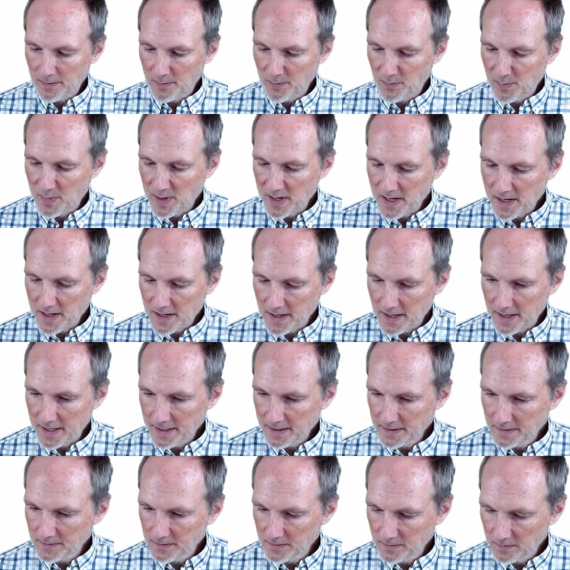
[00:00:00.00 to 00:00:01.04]
B,
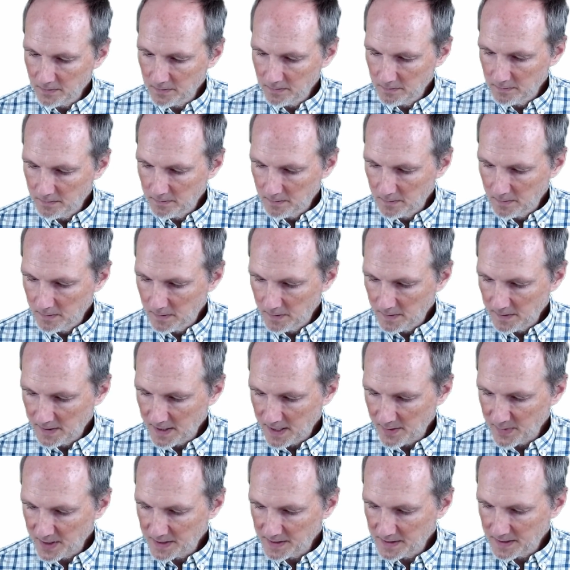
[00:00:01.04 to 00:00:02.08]
and
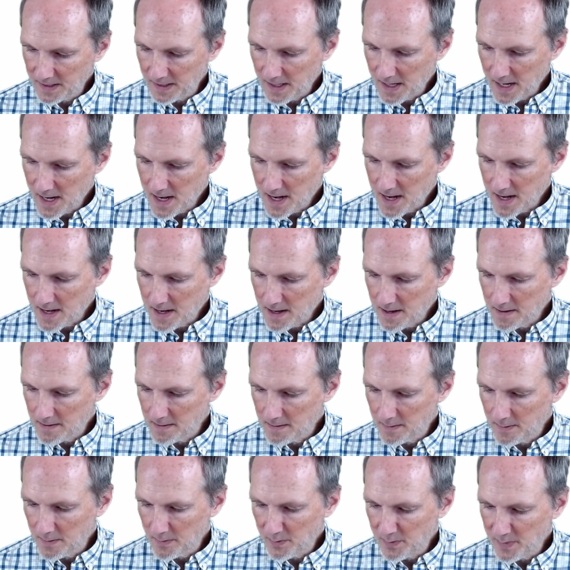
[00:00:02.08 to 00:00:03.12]
that means that E
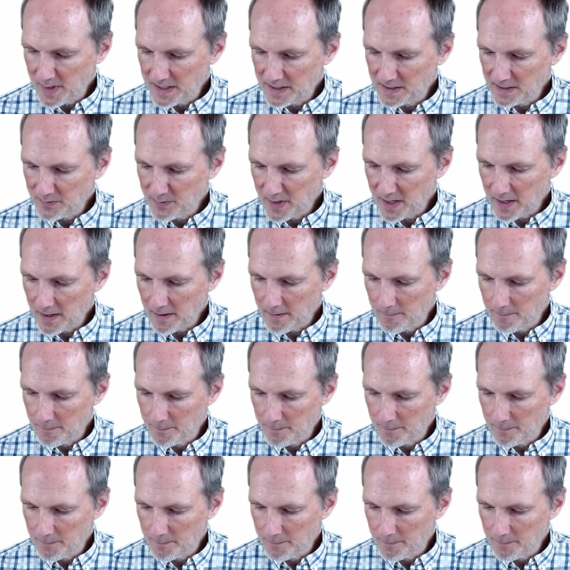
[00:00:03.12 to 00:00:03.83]
beats B.